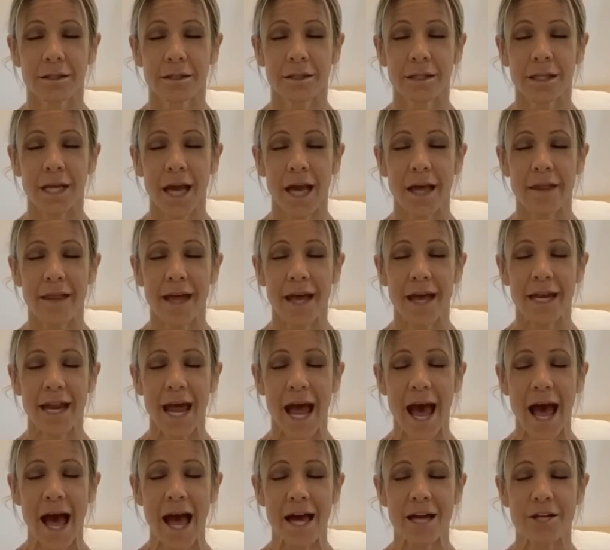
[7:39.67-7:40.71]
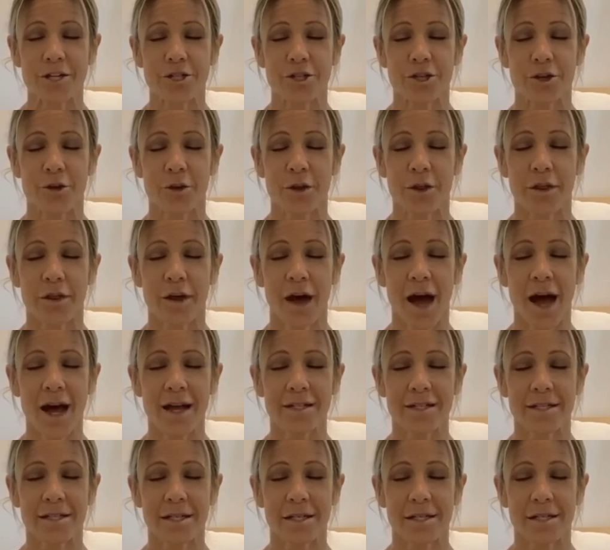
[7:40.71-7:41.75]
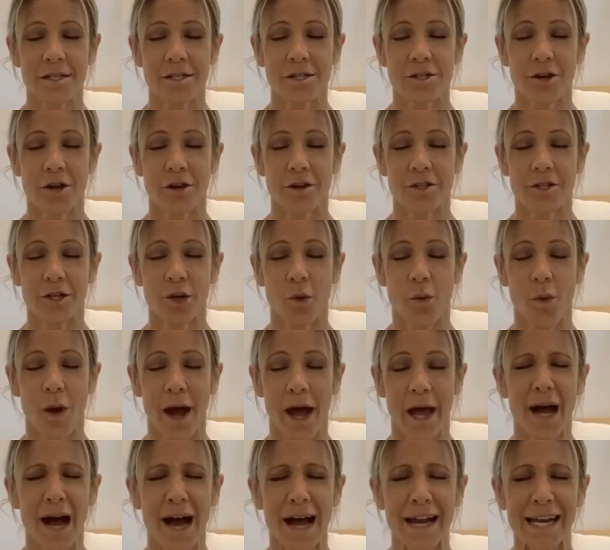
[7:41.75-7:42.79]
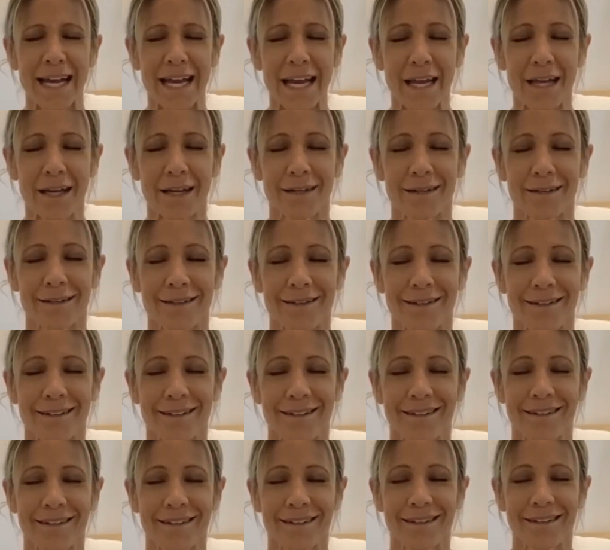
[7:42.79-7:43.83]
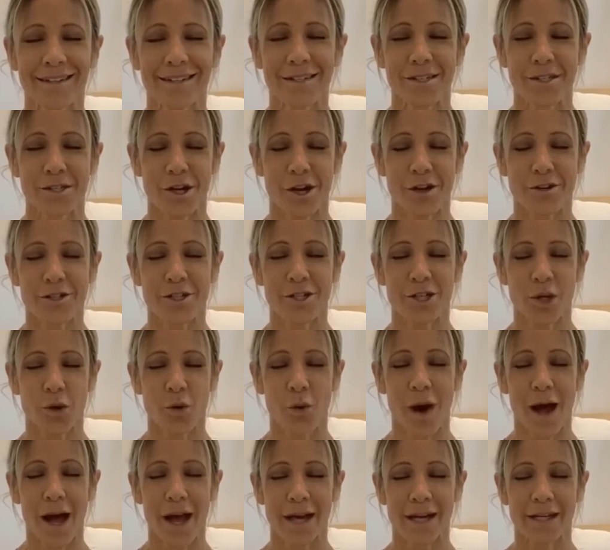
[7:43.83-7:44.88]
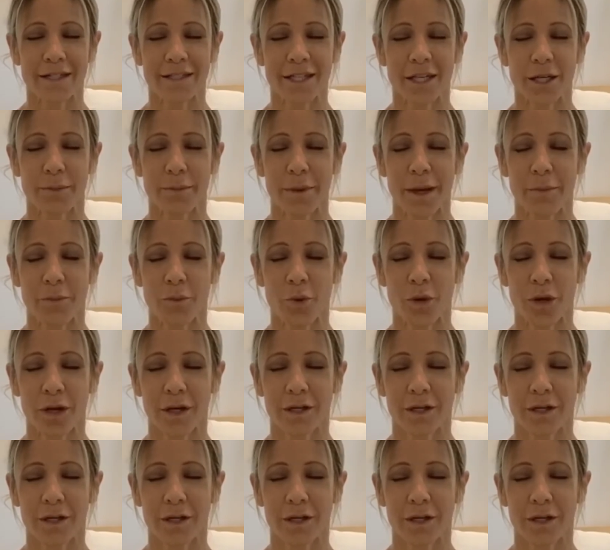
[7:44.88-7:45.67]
And then as your thoughts start to quiet, body starts to quiet a little bit more.